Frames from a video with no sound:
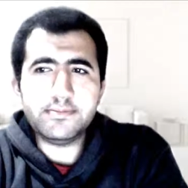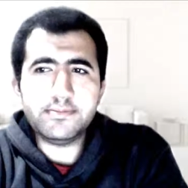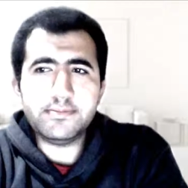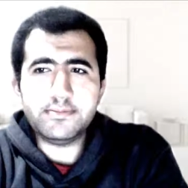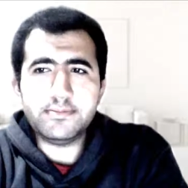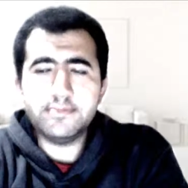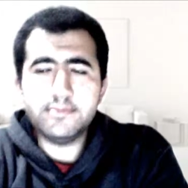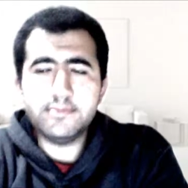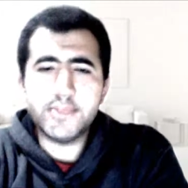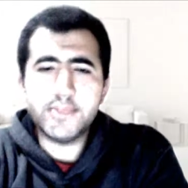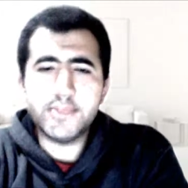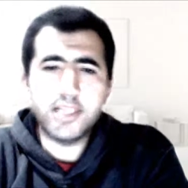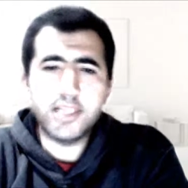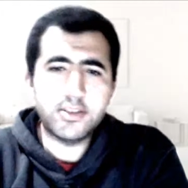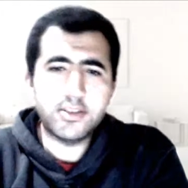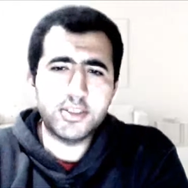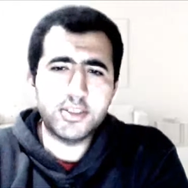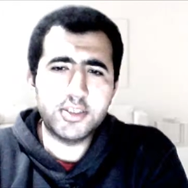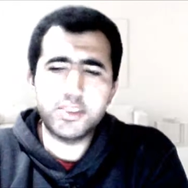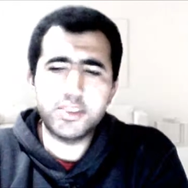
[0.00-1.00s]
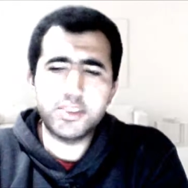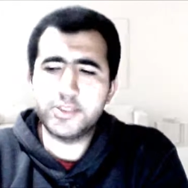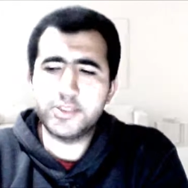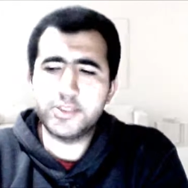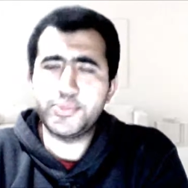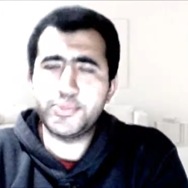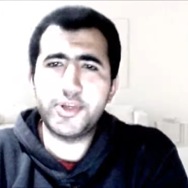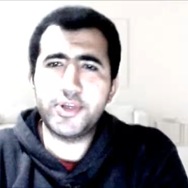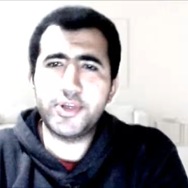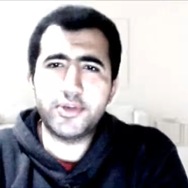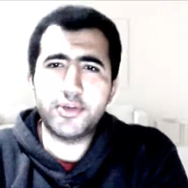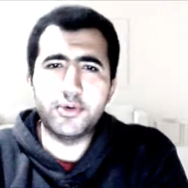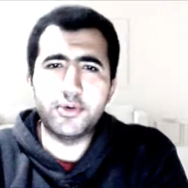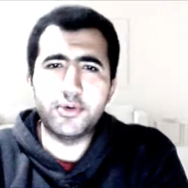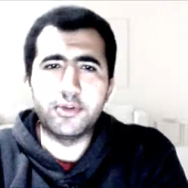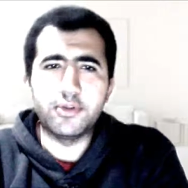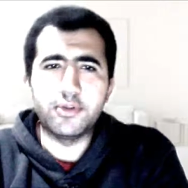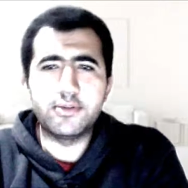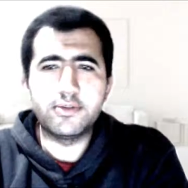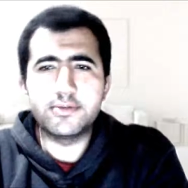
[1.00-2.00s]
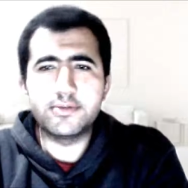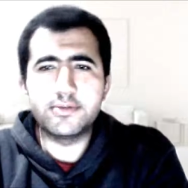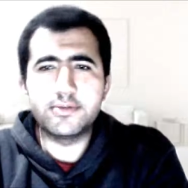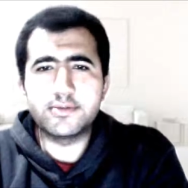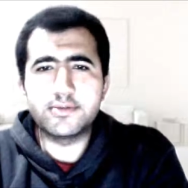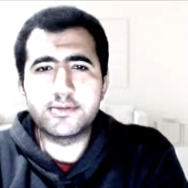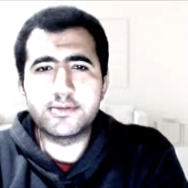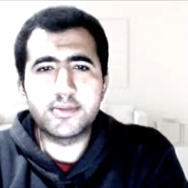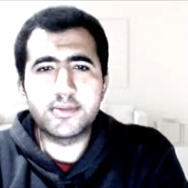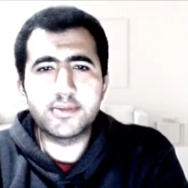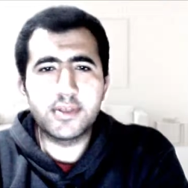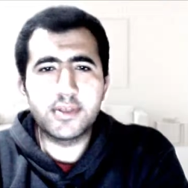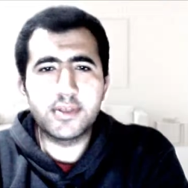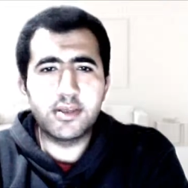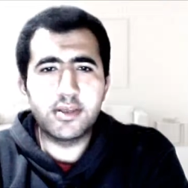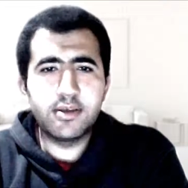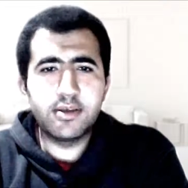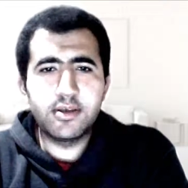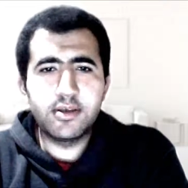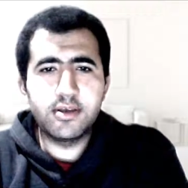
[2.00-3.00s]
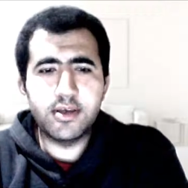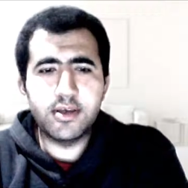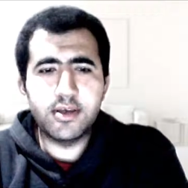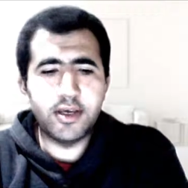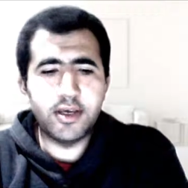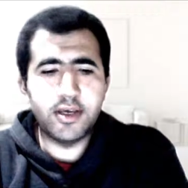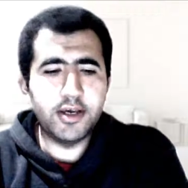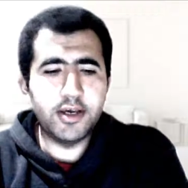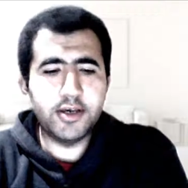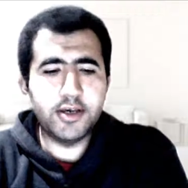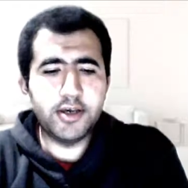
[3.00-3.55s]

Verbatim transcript: so it's, it's pretty cool uh,